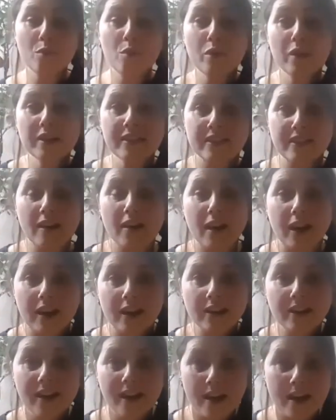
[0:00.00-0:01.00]
more
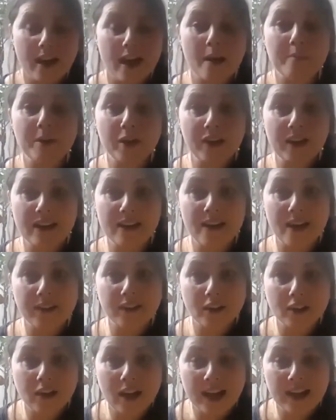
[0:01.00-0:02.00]
song about
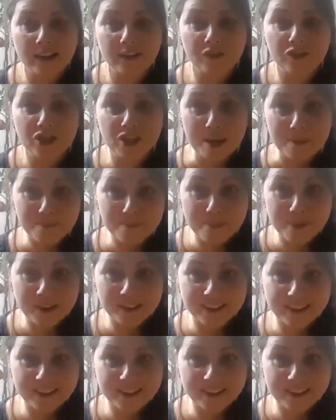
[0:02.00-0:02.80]
another kind of sheep.